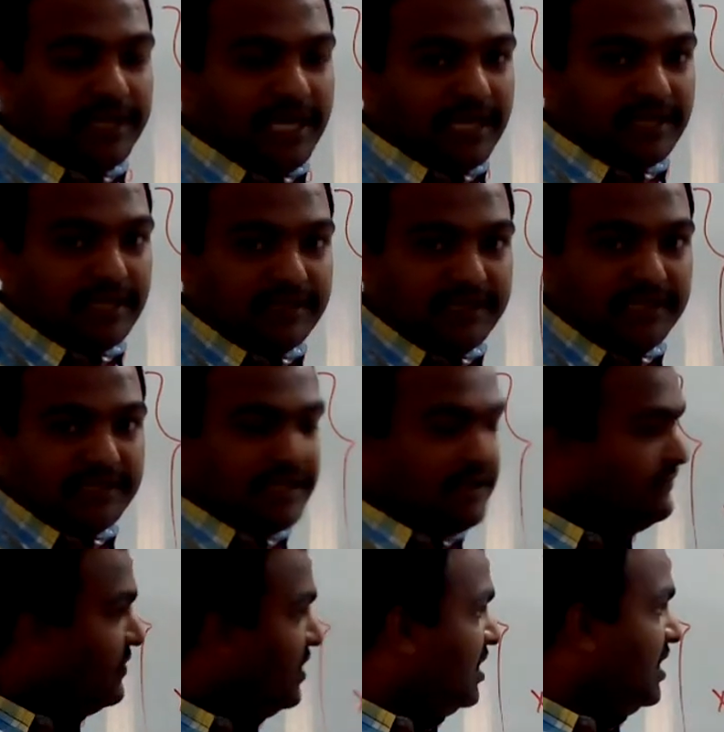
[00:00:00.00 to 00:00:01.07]
reactance is
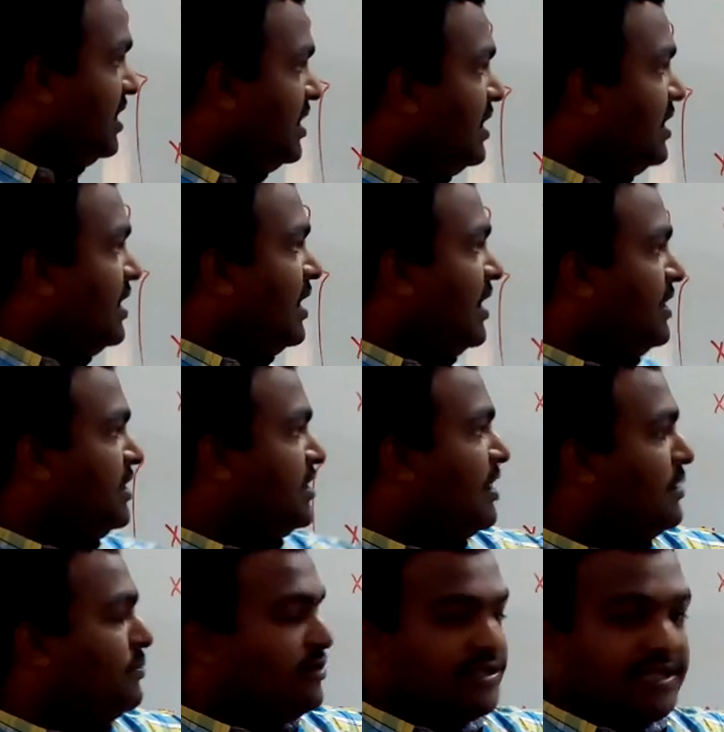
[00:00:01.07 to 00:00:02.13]
infinity and it
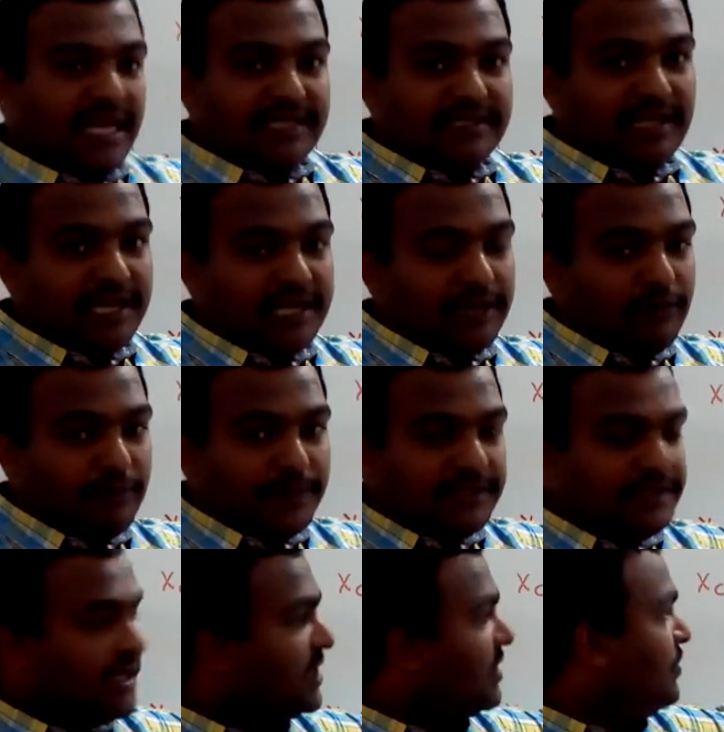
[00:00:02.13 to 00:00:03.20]
almost acts like the open
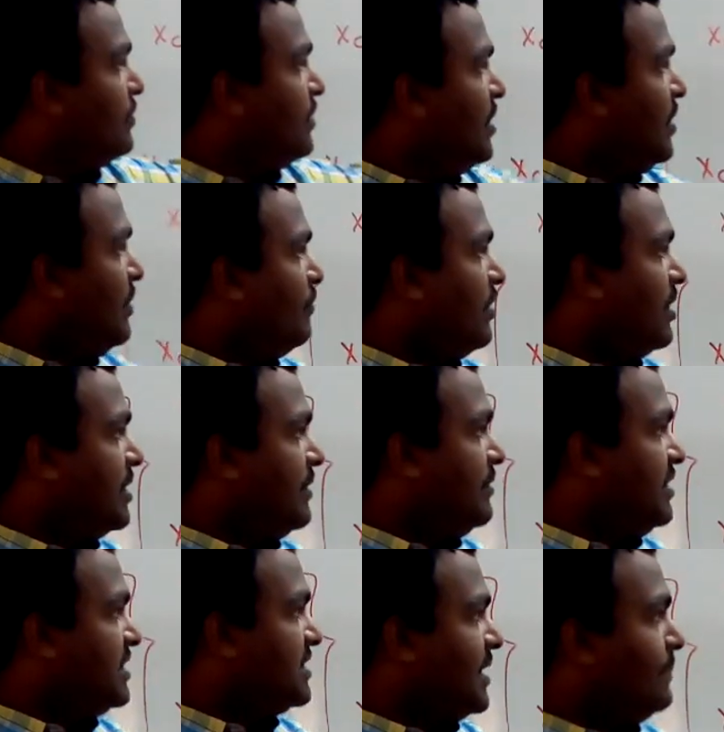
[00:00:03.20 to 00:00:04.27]
circuit.
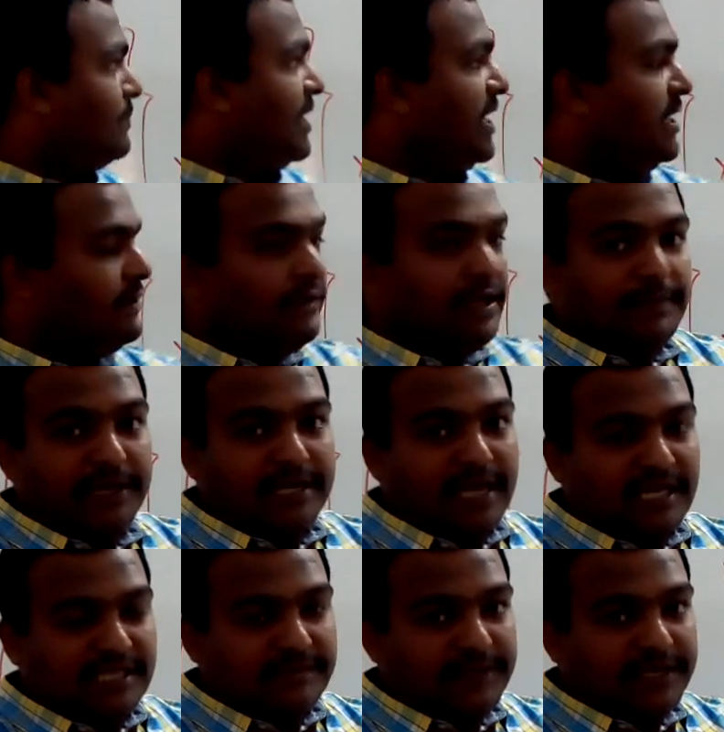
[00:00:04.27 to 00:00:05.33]
Whatever is applied will be
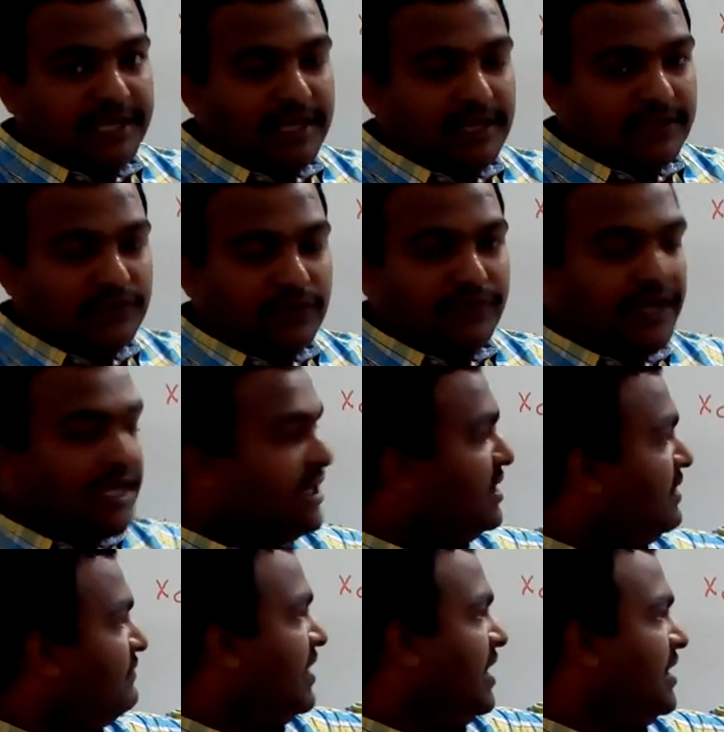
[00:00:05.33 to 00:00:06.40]
transmitted. So we can
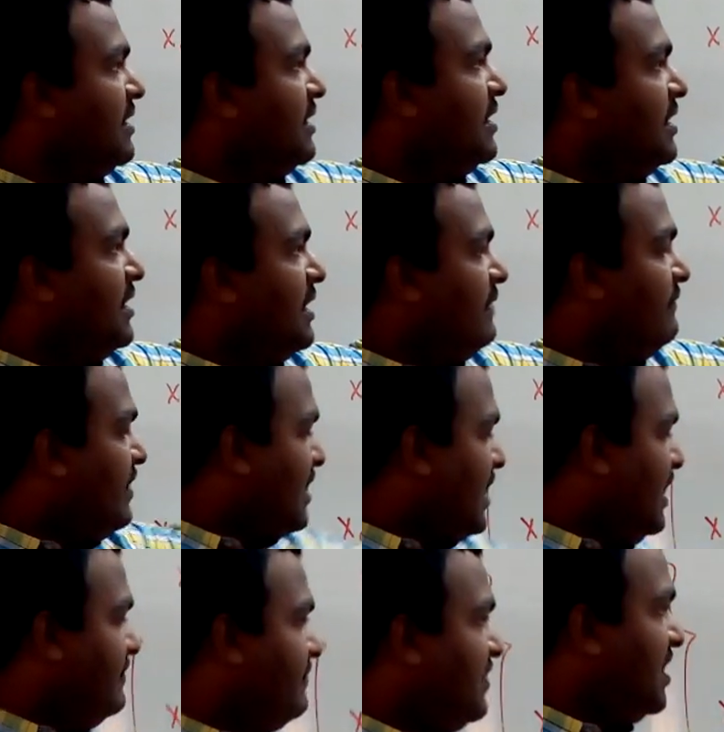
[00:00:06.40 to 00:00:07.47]
define for
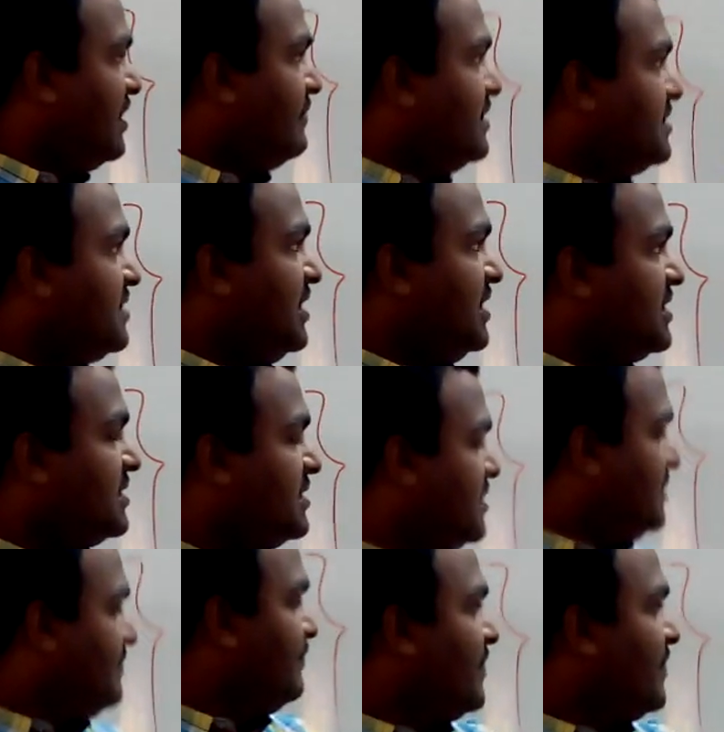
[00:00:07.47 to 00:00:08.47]
high frequencies,